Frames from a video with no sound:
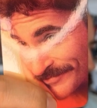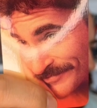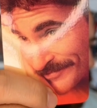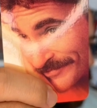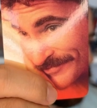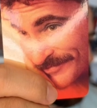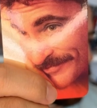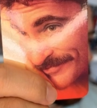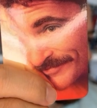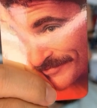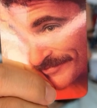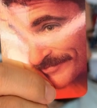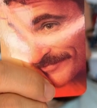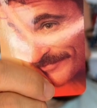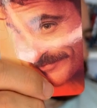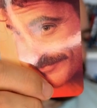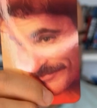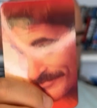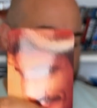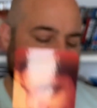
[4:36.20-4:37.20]
by one,
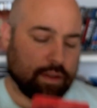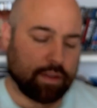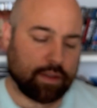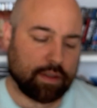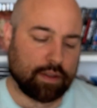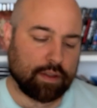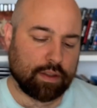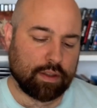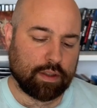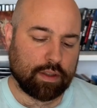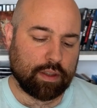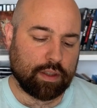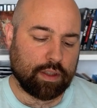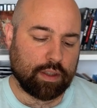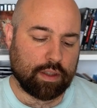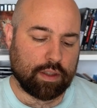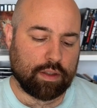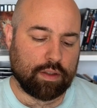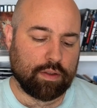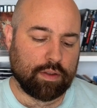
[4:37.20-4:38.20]

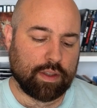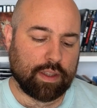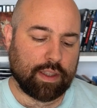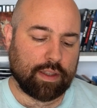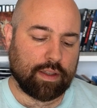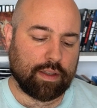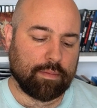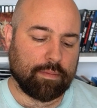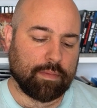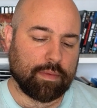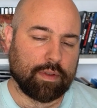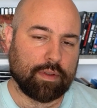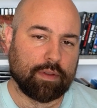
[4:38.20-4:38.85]
looking at them.